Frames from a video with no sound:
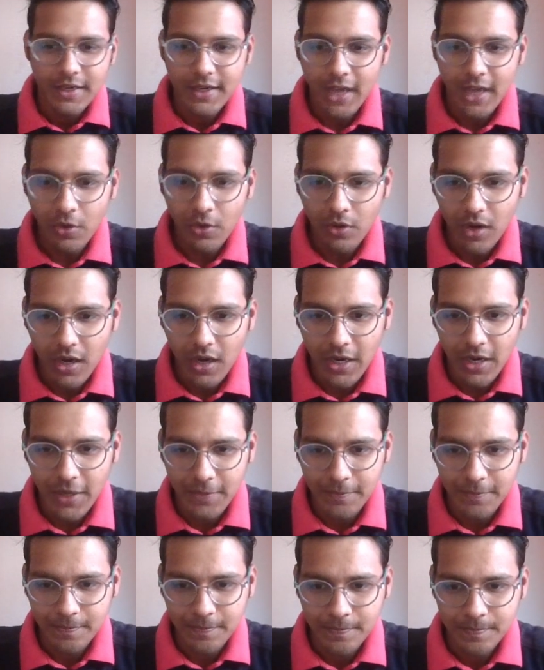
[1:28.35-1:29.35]

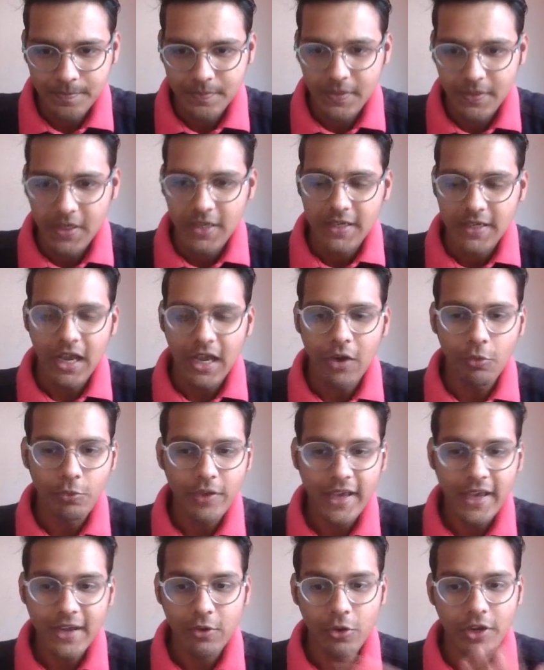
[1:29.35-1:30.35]
Now, now
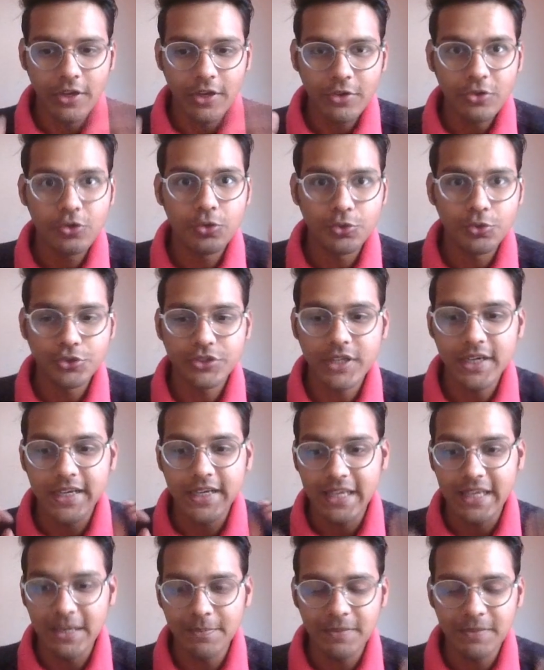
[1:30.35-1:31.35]
we are going to use the
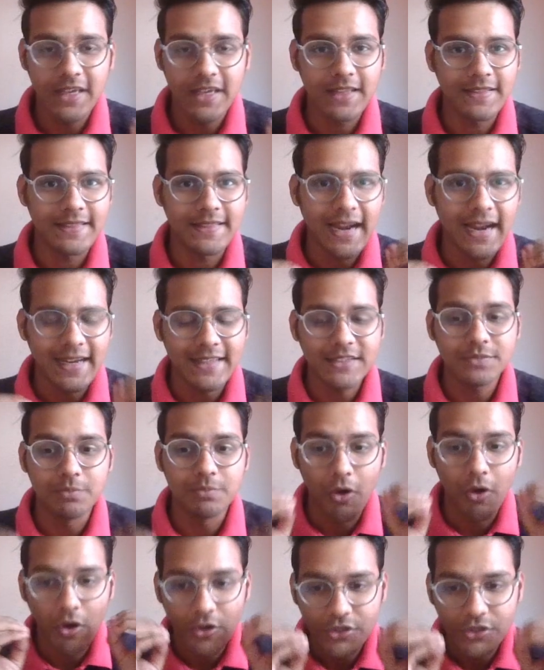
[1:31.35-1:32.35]
deep thing that is
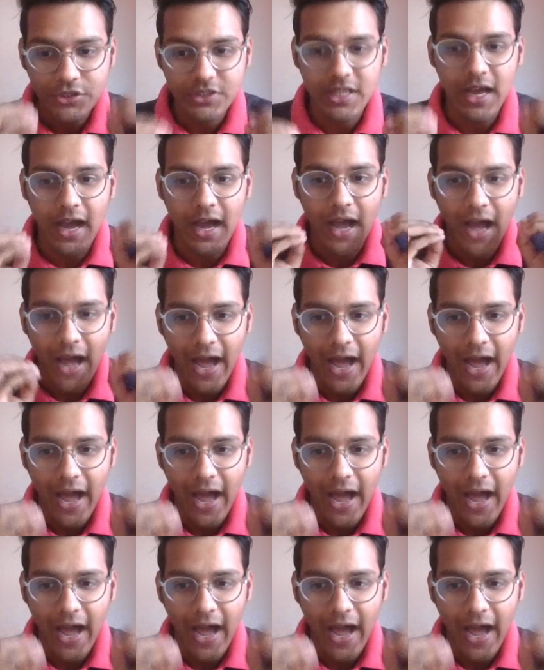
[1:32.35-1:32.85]
most the